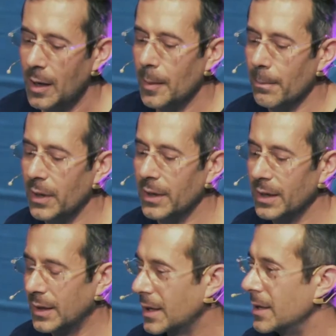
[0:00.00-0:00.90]
But
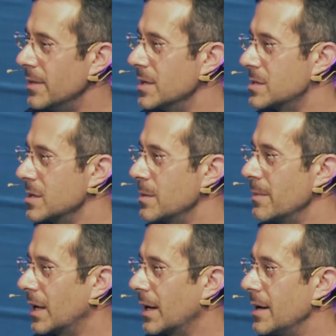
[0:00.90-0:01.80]
again, this doesn't
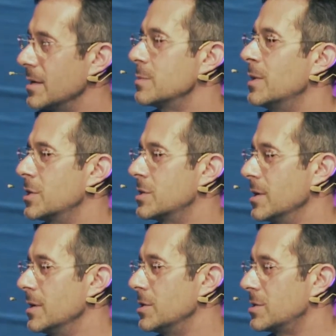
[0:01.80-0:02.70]
make as much
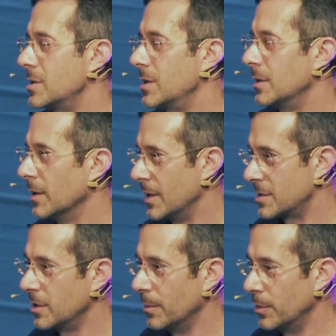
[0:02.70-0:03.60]
sense in the last
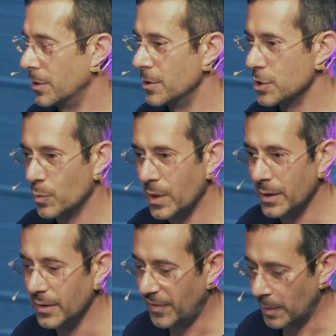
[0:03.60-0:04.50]
couple of years when
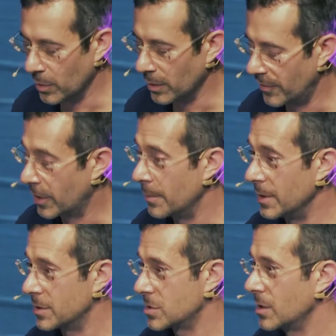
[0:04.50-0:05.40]
ephemeral
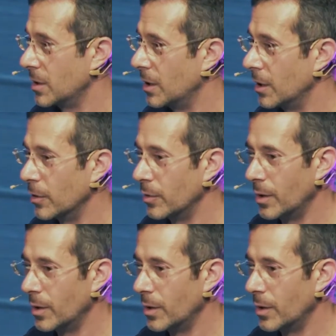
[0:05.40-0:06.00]
environments are